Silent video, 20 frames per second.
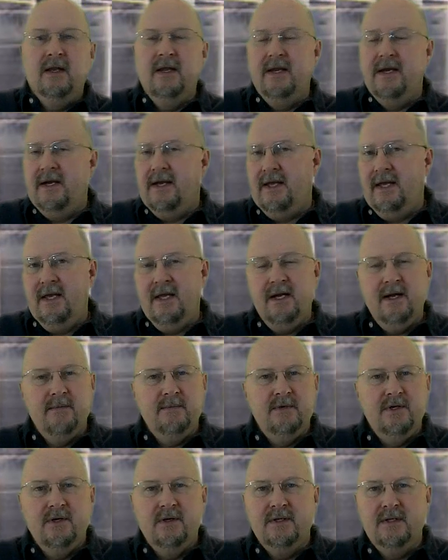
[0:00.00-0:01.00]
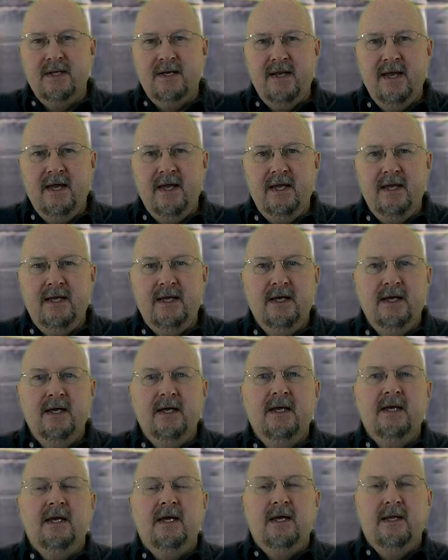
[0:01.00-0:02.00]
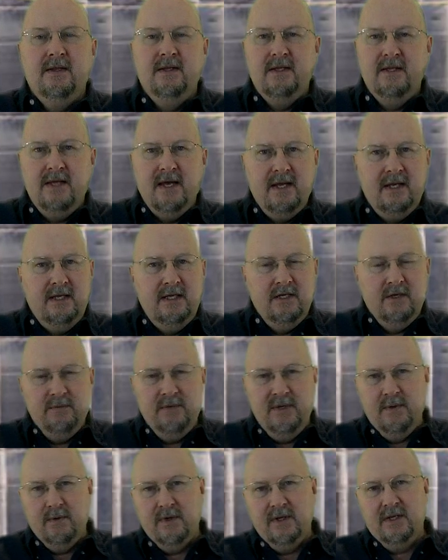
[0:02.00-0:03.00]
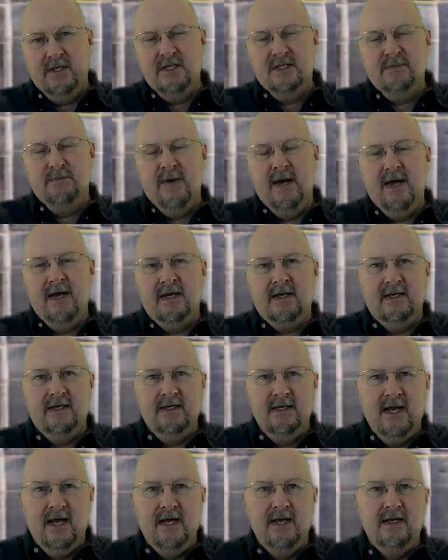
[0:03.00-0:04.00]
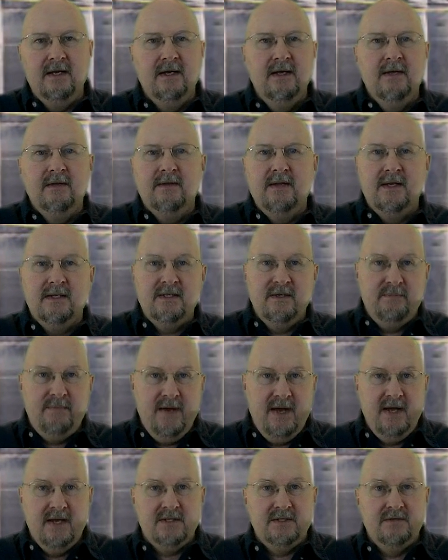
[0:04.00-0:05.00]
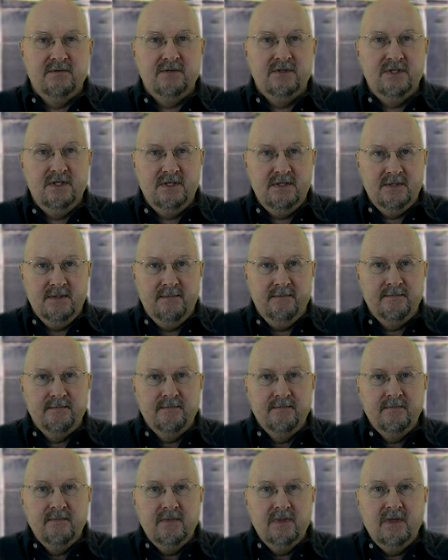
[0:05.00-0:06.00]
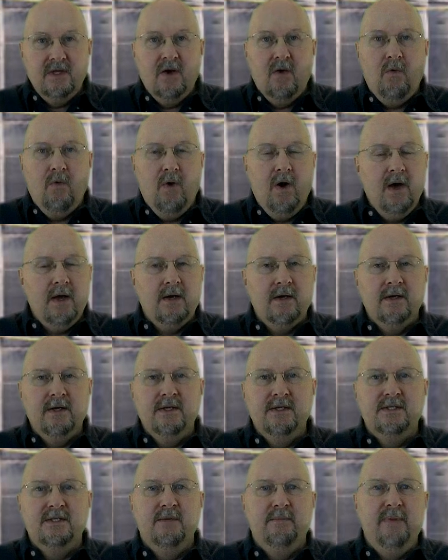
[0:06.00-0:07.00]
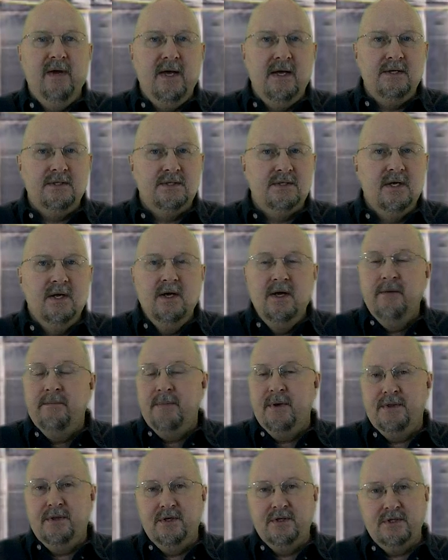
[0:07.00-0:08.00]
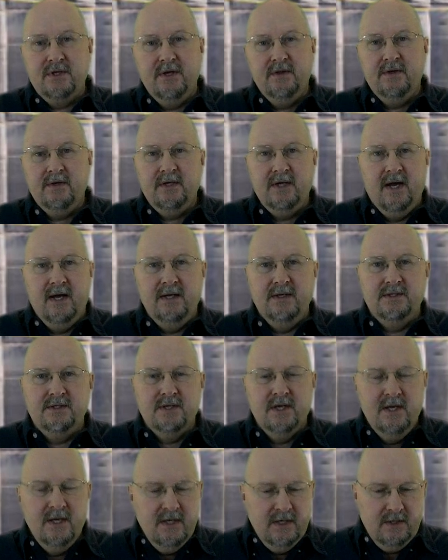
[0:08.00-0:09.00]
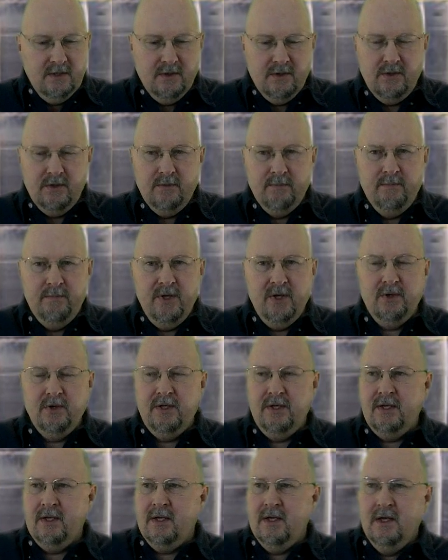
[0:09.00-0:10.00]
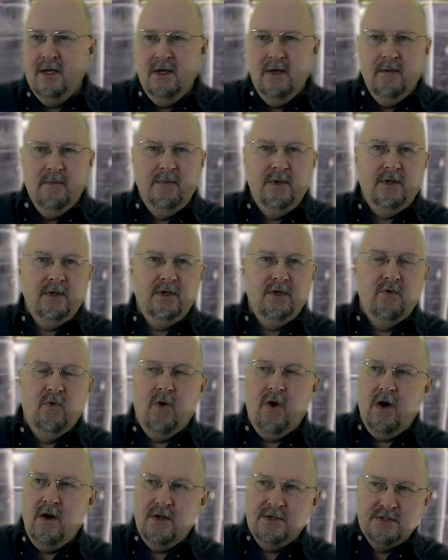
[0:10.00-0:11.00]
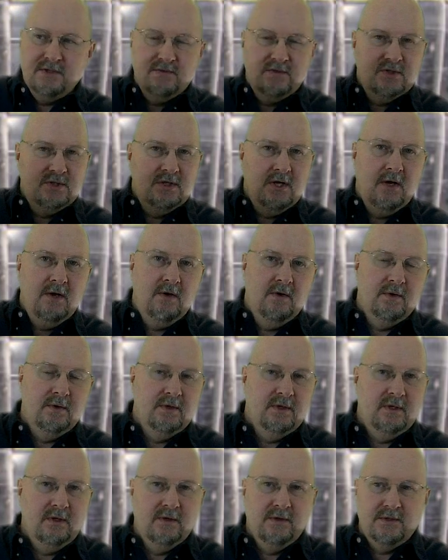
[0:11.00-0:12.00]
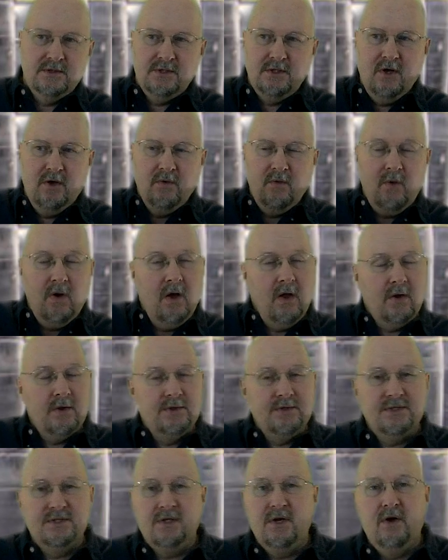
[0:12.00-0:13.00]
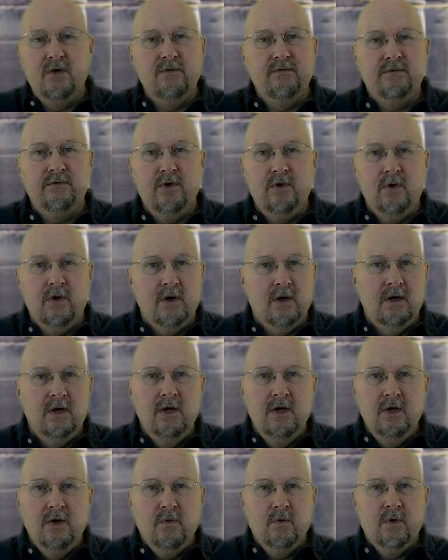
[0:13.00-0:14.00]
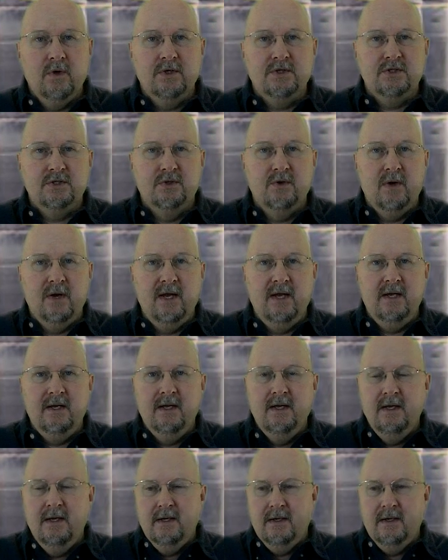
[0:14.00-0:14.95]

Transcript: let it heat up during the day, and then that heat will be released back at night. That's a passive system. Now, water is the best, but there's other kinds. You know, building building walls of stone, you know, the stone wall or the stone floor works great.